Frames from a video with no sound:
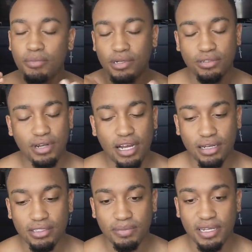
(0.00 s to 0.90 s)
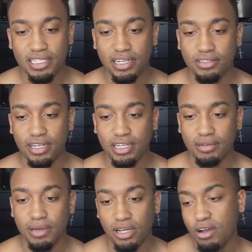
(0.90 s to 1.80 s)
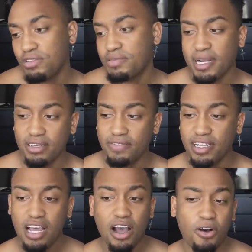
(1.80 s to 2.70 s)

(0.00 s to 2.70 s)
but do not come to my channel talking about, oh, this breaker's fake,